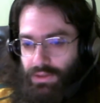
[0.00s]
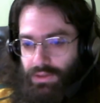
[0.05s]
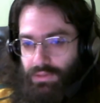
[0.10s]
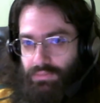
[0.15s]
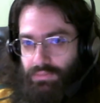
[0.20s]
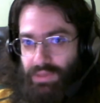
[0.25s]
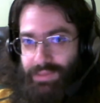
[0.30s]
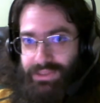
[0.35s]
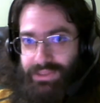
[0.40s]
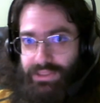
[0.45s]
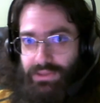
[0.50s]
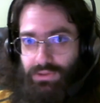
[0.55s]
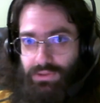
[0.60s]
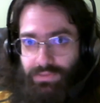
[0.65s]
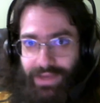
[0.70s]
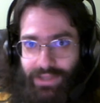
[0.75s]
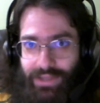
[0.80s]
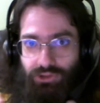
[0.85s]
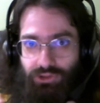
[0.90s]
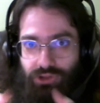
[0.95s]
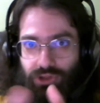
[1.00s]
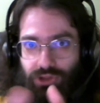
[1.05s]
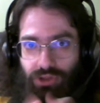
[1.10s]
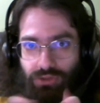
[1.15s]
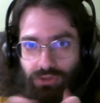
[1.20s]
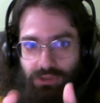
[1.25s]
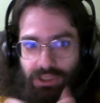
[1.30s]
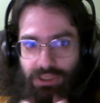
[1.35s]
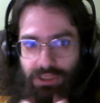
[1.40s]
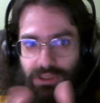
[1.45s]
Maybe it's a little faster. You can
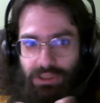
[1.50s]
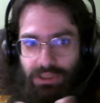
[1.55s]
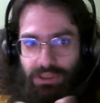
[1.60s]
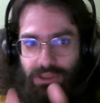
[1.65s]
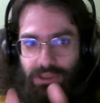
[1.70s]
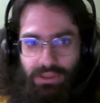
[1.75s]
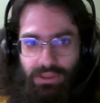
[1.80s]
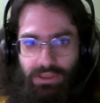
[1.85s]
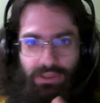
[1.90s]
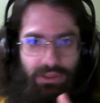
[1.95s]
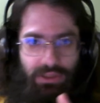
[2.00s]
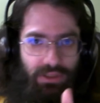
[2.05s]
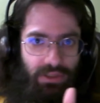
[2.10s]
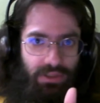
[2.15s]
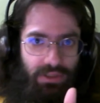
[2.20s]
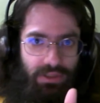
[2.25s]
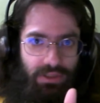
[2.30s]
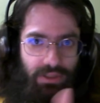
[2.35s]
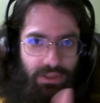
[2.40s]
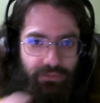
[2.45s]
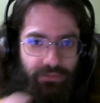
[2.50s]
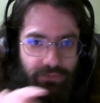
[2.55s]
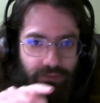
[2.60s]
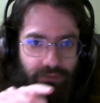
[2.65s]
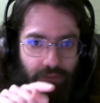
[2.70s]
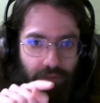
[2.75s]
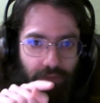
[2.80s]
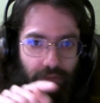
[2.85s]
go instead of...